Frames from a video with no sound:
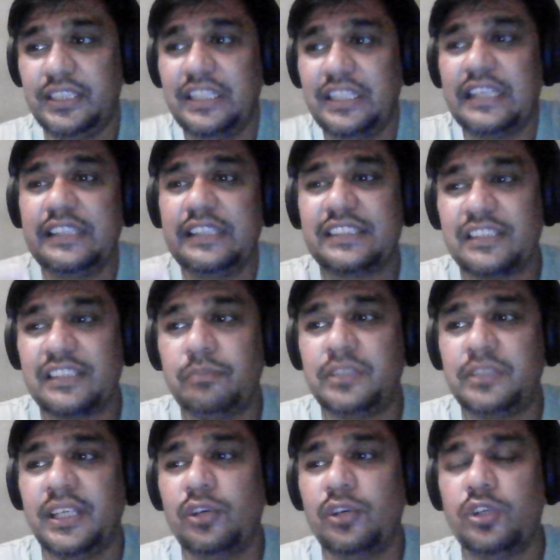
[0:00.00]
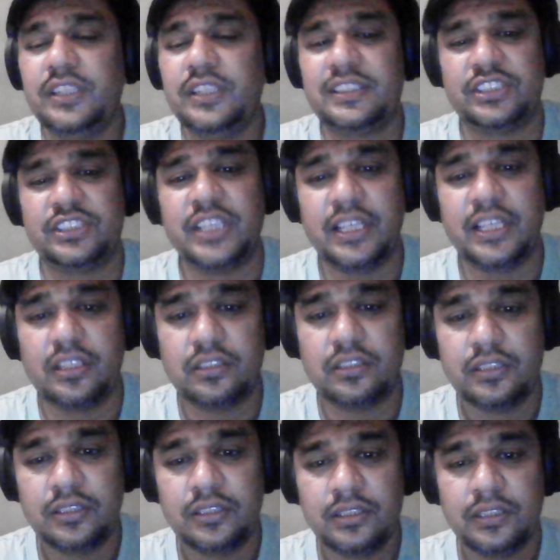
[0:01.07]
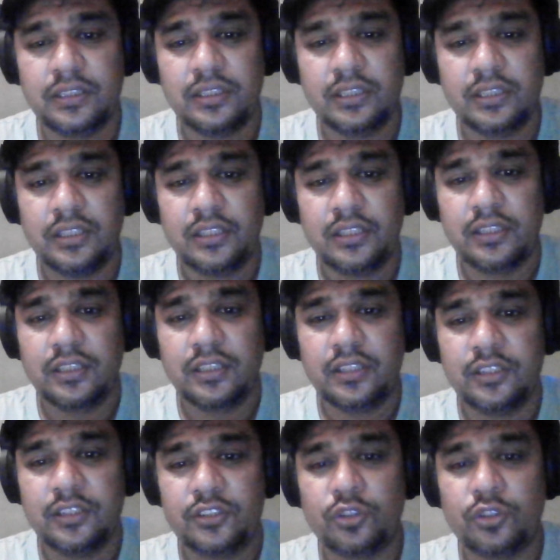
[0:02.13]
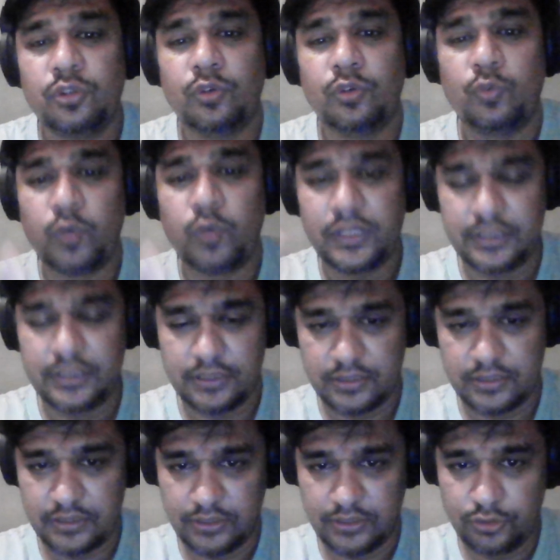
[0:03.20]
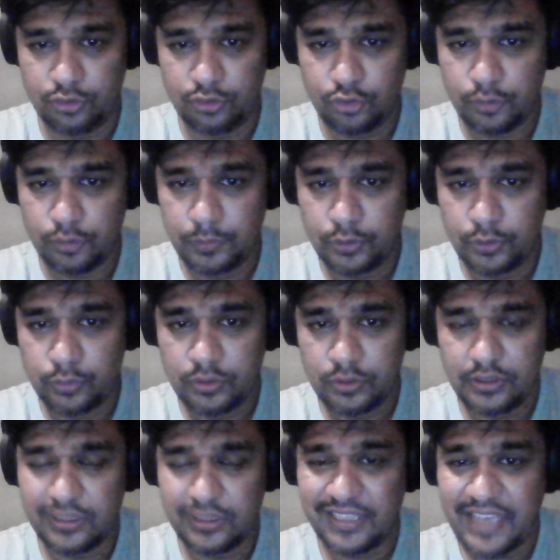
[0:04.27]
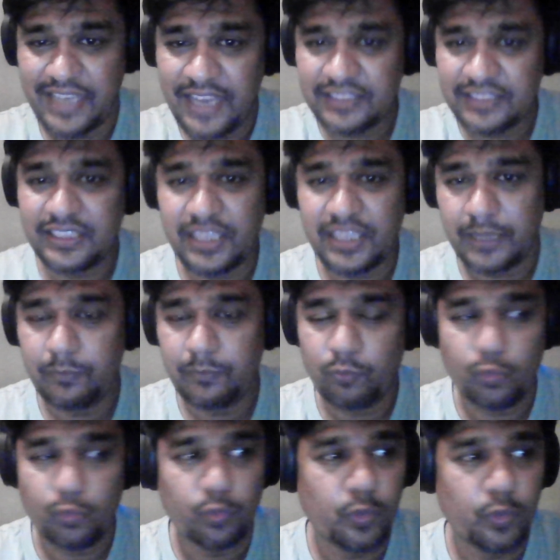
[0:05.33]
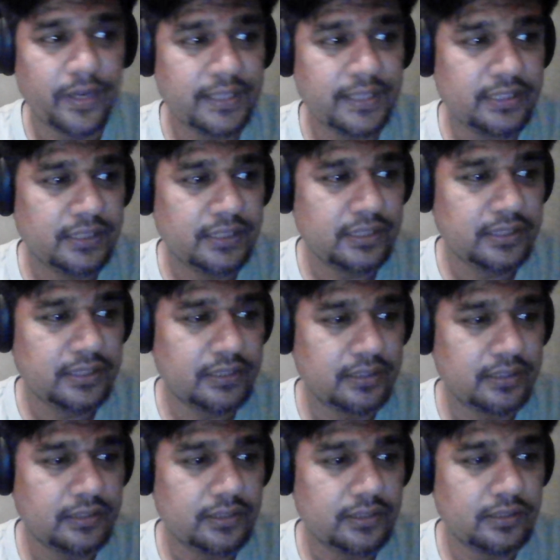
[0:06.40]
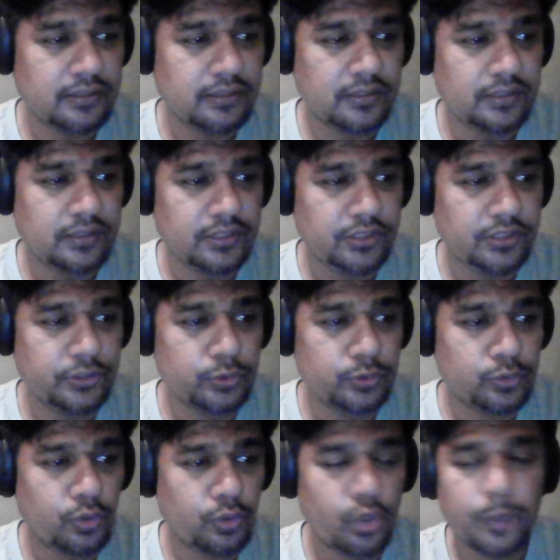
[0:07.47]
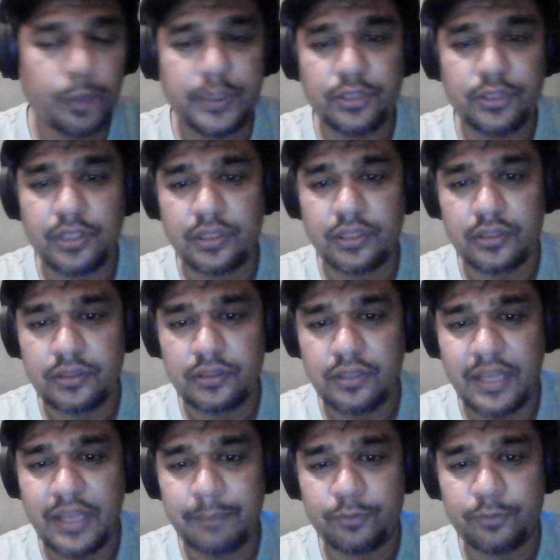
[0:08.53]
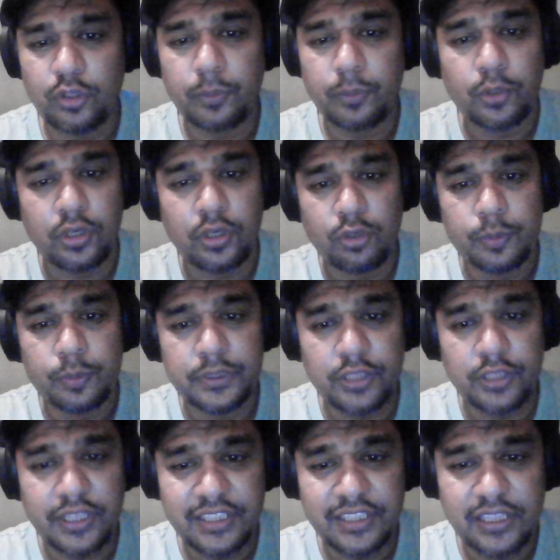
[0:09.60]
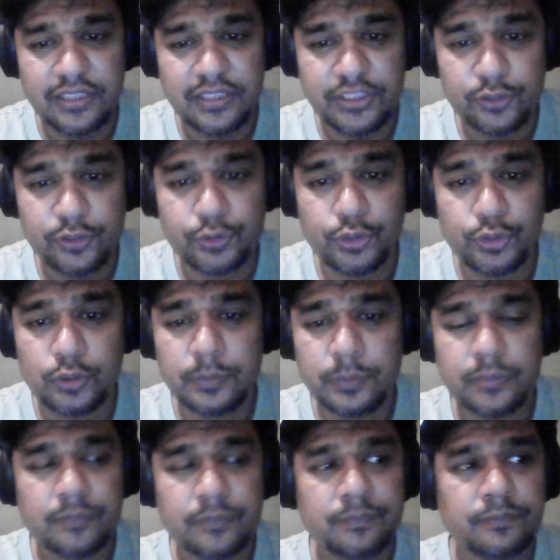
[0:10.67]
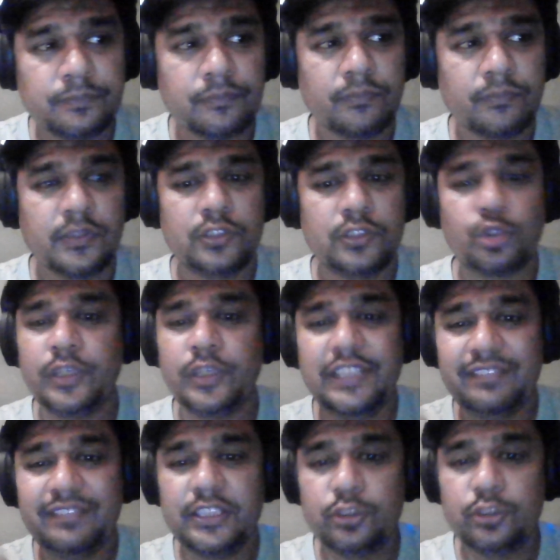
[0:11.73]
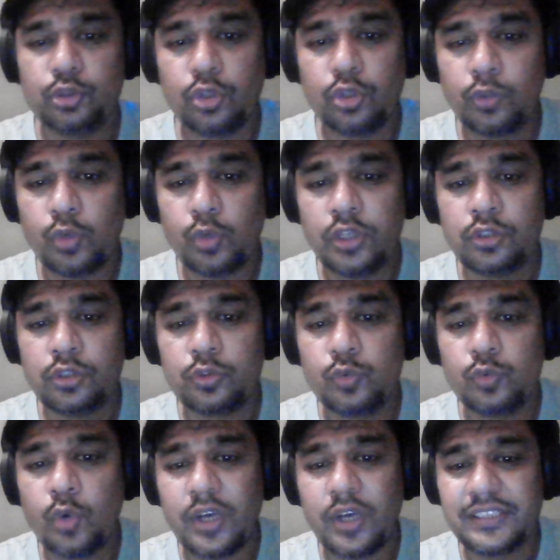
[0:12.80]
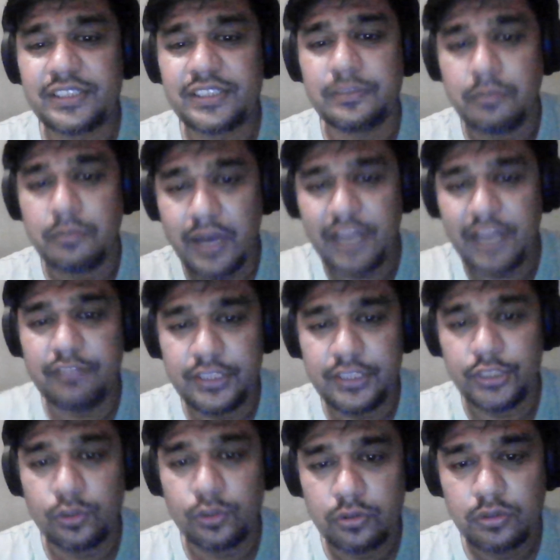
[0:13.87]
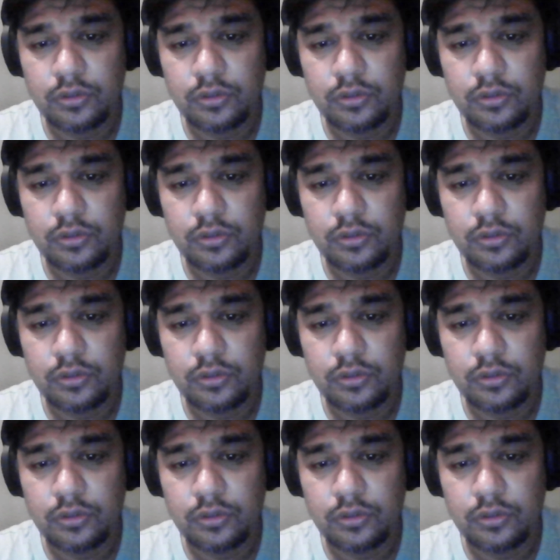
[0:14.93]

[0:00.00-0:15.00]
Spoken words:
there is something on his channel. So what YouTube do? The next time when you open your laptop or open your YouTube, so even you don't want to watch my video,